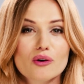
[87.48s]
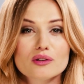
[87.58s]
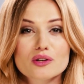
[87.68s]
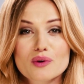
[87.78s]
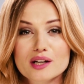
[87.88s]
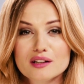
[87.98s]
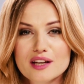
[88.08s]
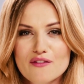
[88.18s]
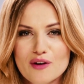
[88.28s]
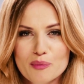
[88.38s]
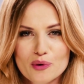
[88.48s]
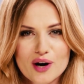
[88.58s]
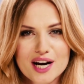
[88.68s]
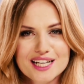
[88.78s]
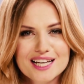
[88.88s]
oil gradually
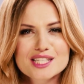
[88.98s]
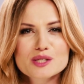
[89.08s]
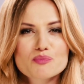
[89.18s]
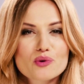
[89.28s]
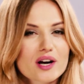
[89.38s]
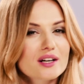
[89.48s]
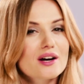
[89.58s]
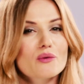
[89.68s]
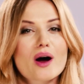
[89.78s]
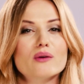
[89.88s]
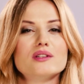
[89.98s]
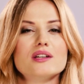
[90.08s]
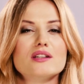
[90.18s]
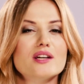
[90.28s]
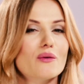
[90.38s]
evaporate and spread around the
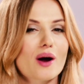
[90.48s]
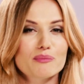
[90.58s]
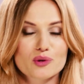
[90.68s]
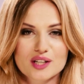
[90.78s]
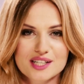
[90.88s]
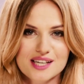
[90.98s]
therapeutic